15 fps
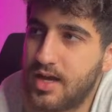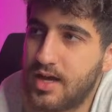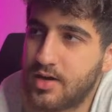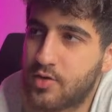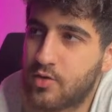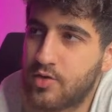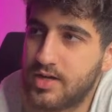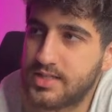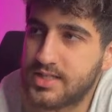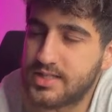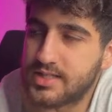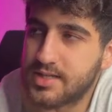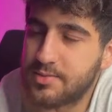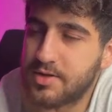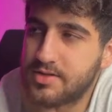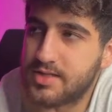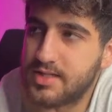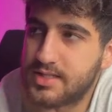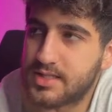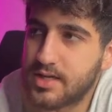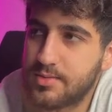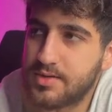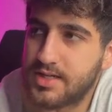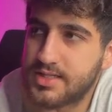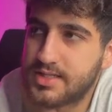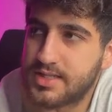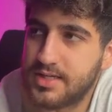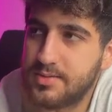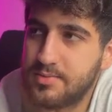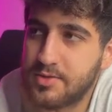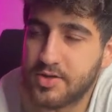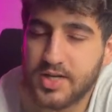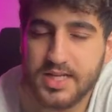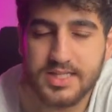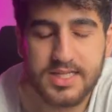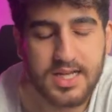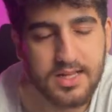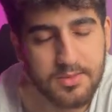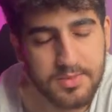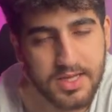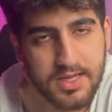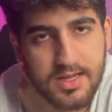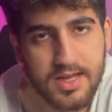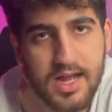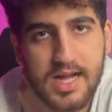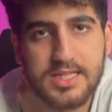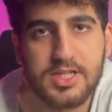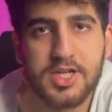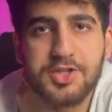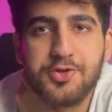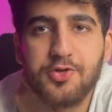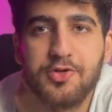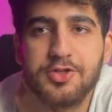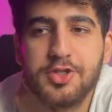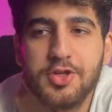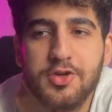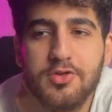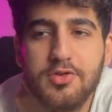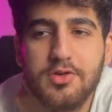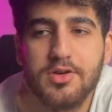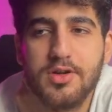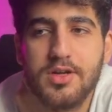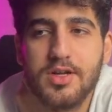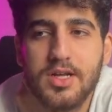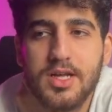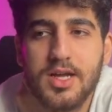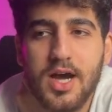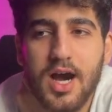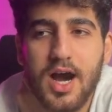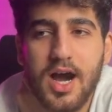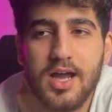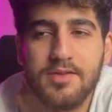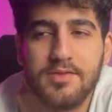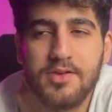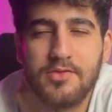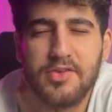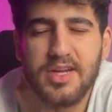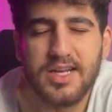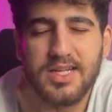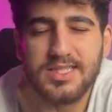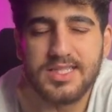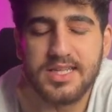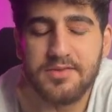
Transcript: questions about this topic stream, you can tell me. As I told you, I will release the